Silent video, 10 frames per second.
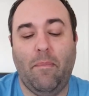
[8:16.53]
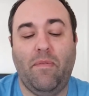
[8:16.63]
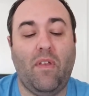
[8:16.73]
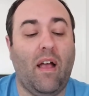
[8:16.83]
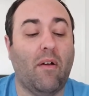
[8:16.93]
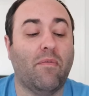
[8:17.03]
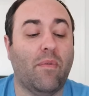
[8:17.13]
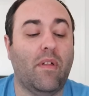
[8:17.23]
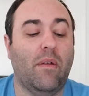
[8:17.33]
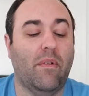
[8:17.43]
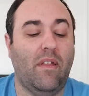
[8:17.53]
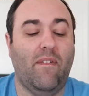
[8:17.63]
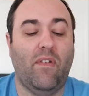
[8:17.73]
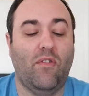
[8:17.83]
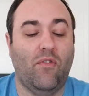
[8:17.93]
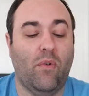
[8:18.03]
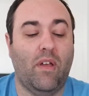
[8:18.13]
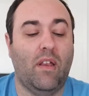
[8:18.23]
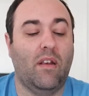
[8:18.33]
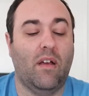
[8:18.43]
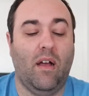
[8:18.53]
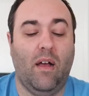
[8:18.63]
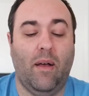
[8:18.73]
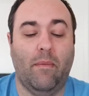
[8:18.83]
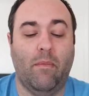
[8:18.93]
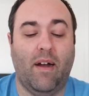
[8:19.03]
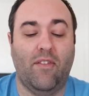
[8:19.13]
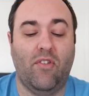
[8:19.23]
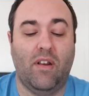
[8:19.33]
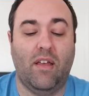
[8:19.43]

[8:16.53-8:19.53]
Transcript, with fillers: So I really, really have enjoyed um, watching it.